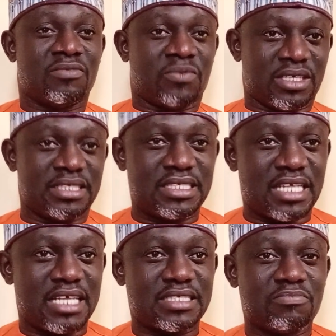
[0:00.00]
For
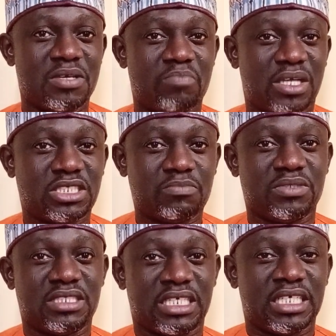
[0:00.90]
instance, membership
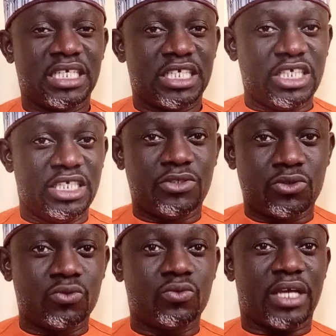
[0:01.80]
in the
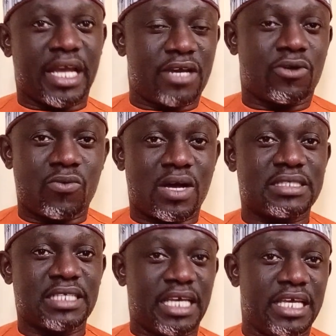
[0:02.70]
EU,
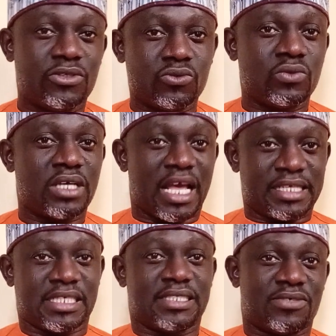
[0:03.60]
ECOWAS, AU,
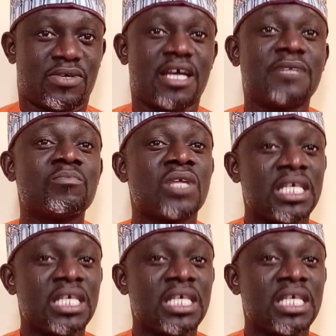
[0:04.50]
etc.,